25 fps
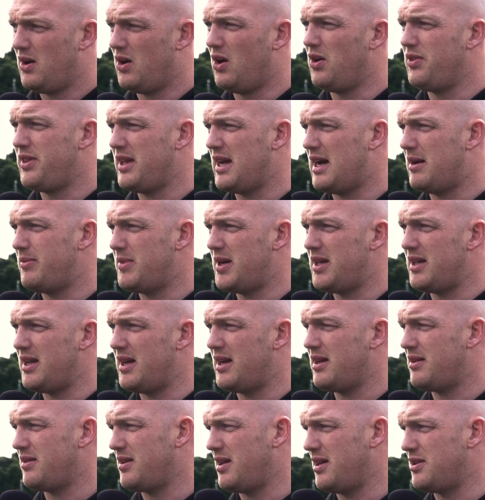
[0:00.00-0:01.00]
Well, they are, mate.
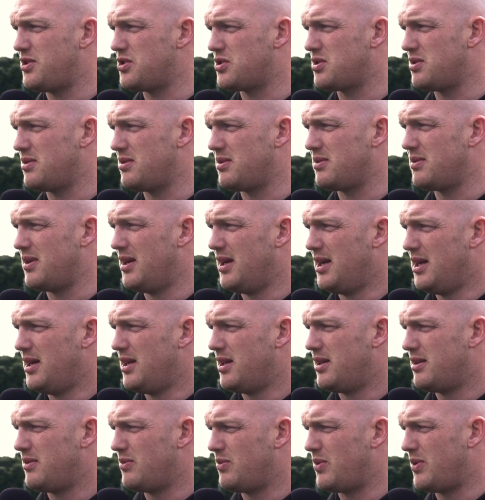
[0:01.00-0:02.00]
Yeah. Just
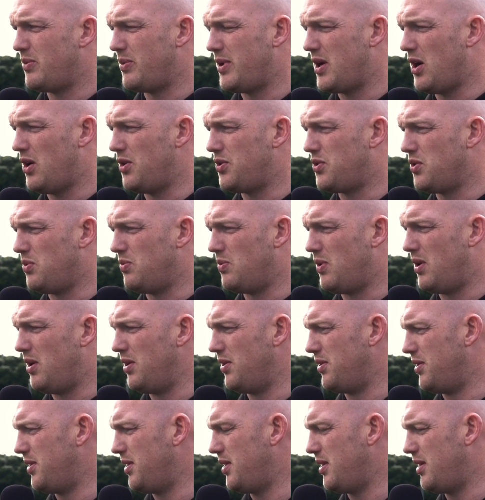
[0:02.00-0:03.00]
we got done
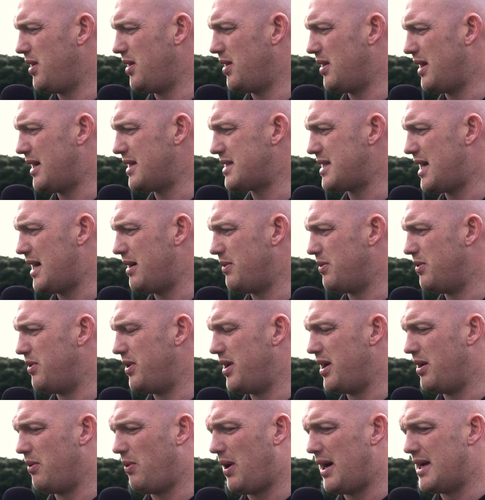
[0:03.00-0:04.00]
one last time we were
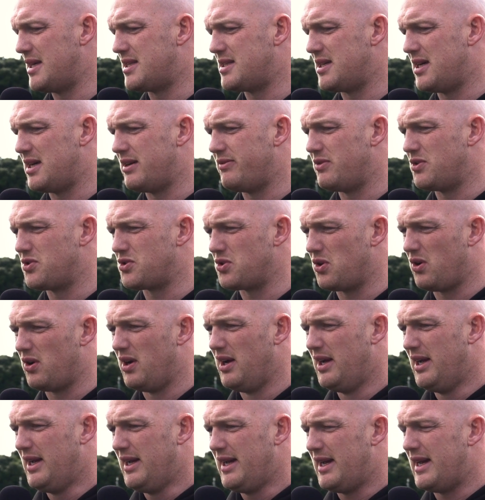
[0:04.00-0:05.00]
at Whitehaven, so
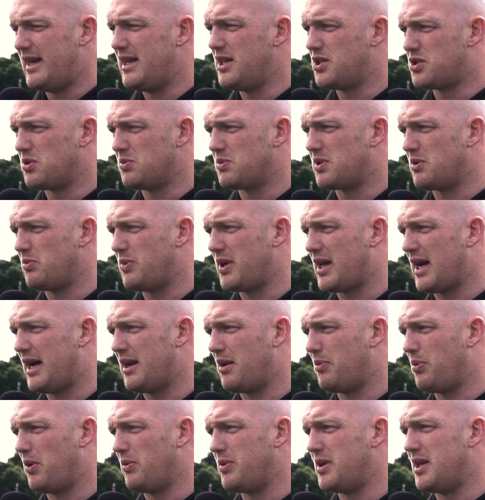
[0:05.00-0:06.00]
it is something we
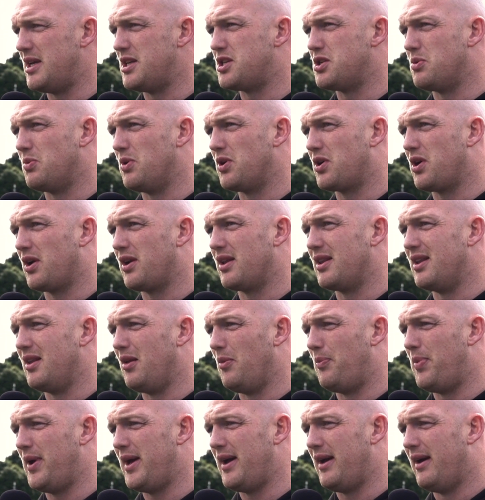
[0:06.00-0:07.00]
kind of probably need to work on a
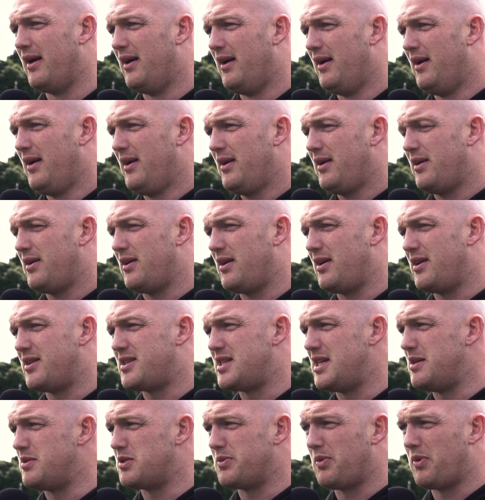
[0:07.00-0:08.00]
little bit.
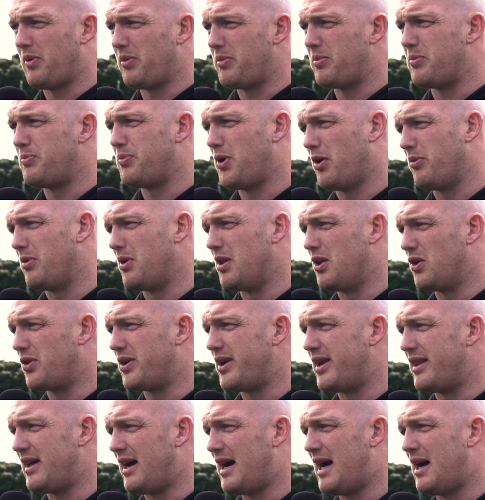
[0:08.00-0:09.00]
Teams will probably
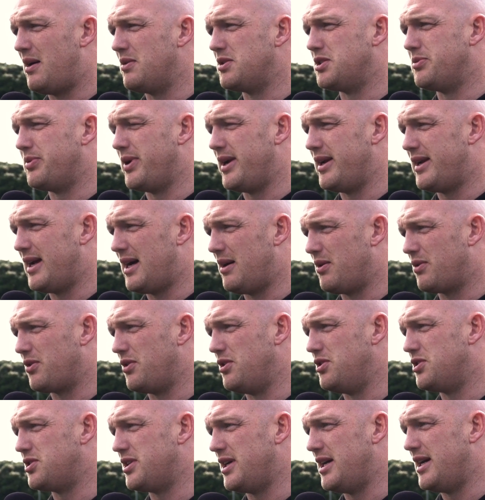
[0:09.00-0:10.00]
looking at that, how do you break down
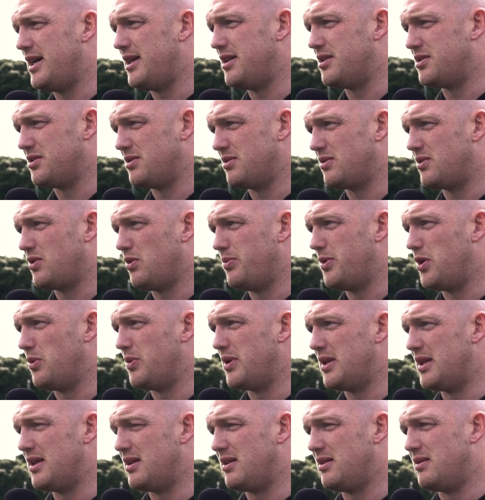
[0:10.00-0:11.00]
Crusaders, and coming up
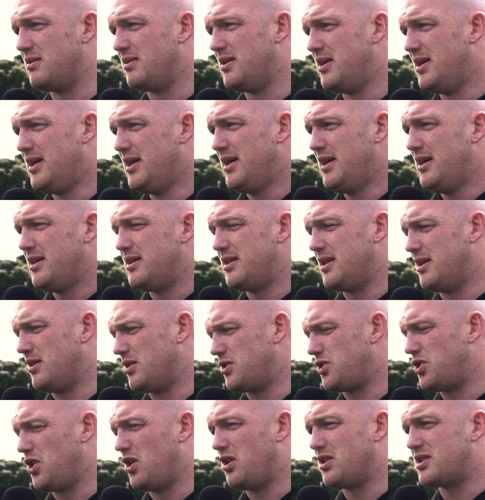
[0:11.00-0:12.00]
with little
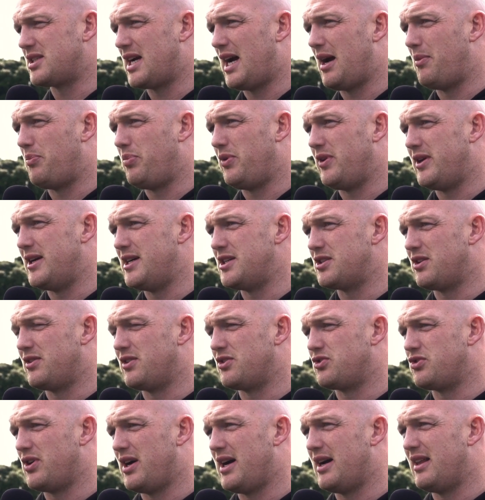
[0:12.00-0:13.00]
short side plays on
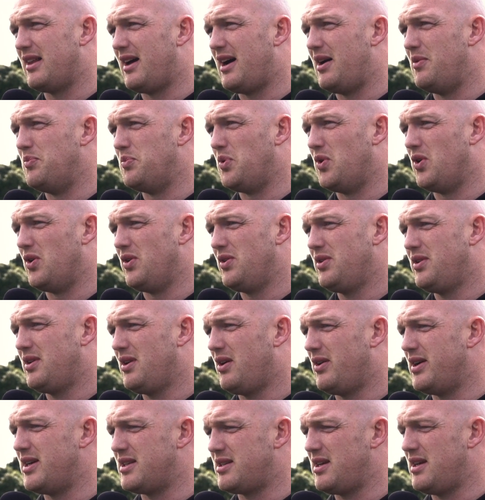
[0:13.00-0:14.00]
the try line. But
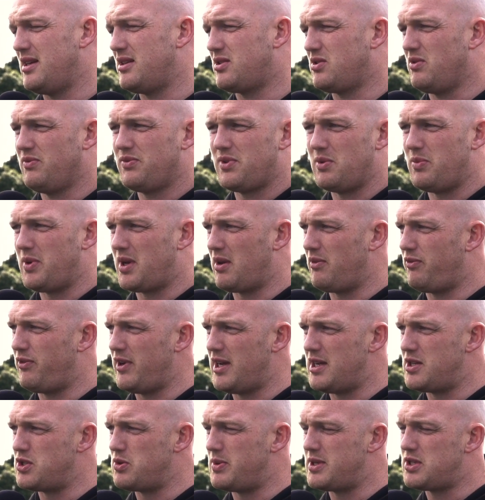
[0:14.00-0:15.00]
no, it's something we can
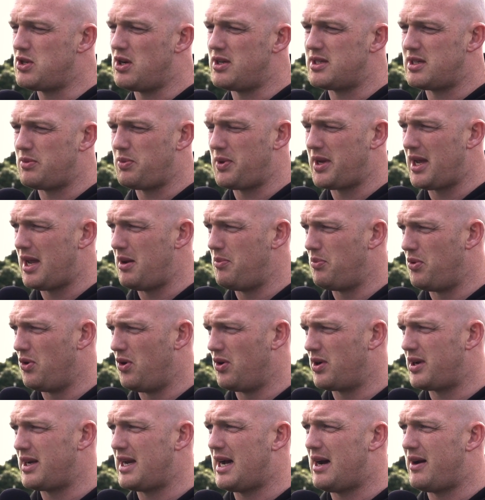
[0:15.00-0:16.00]
fix. So it's not as if we're getting
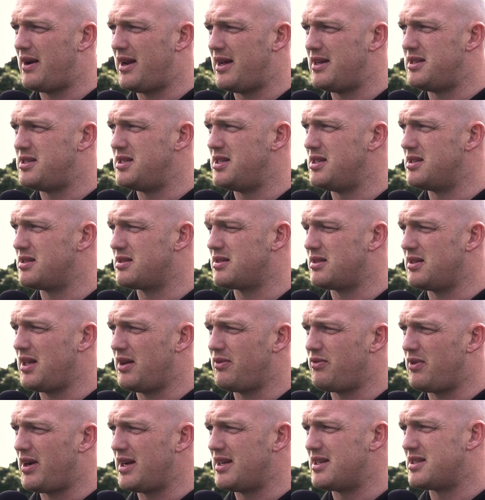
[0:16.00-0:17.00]
broken down edges
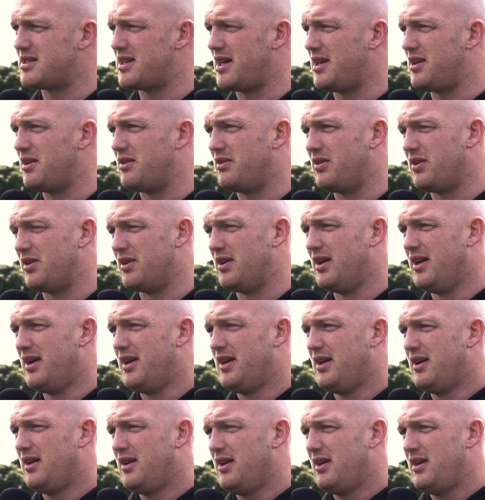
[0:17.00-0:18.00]
left, right, and centre,
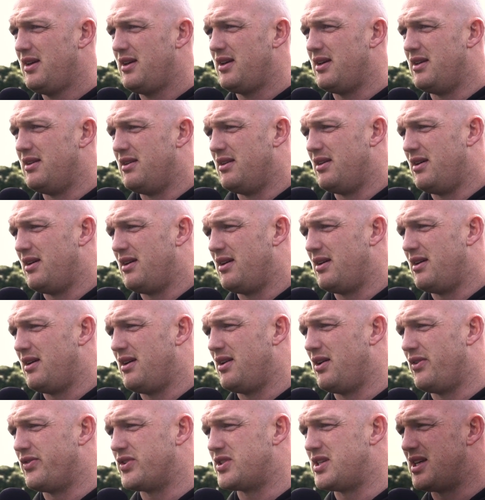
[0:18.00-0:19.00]

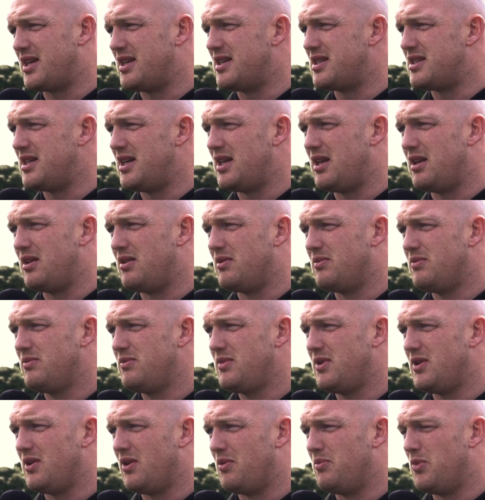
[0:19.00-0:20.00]
and obviously conceding
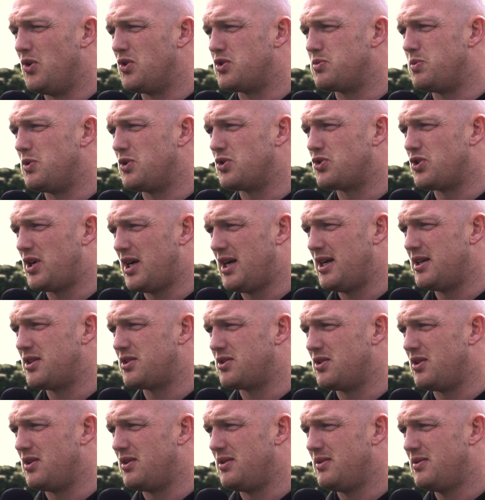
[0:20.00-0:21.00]
multiple tries.
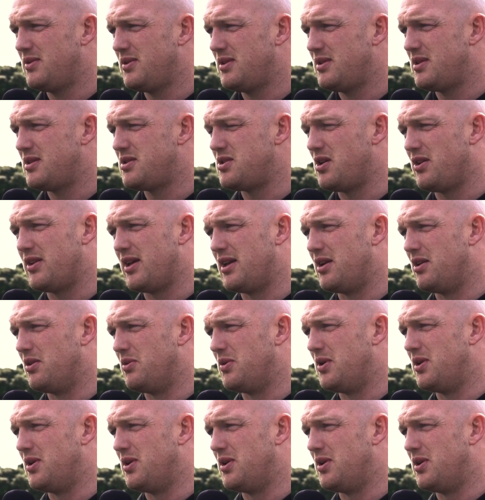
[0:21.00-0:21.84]
So it's not the end of the